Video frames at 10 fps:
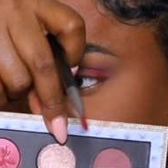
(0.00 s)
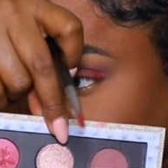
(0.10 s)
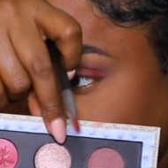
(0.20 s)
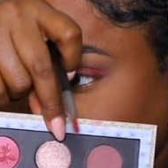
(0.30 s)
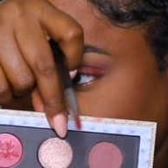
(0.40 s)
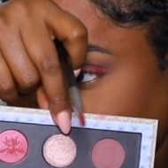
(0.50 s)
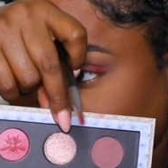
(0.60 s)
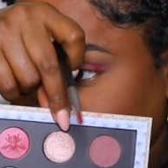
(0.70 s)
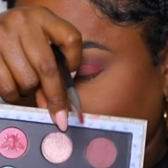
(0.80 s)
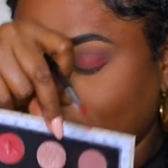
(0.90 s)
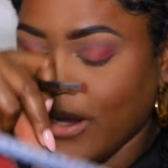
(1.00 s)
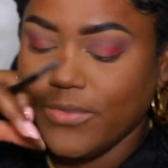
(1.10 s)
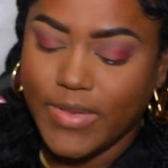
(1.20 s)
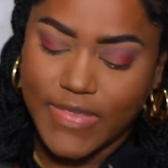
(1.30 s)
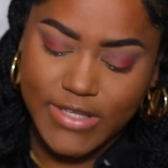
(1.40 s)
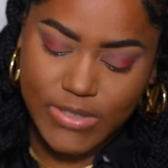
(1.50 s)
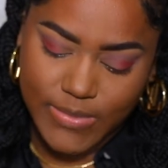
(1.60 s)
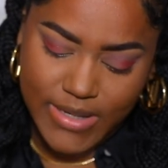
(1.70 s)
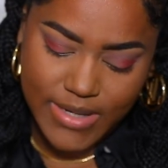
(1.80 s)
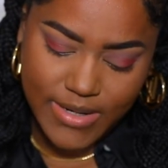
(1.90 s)
Divinity. We're gonna go in with this
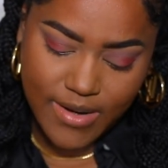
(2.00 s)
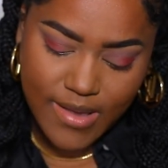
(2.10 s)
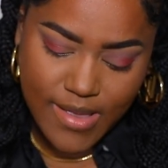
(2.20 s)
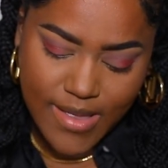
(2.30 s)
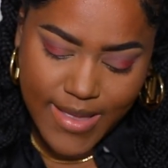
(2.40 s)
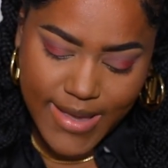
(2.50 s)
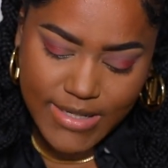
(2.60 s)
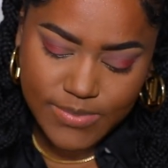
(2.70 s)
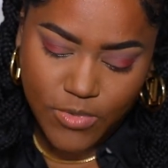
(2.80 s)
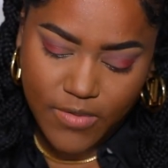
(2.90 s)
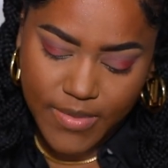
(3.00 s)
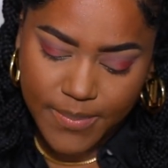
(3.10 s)
one, and it's more of a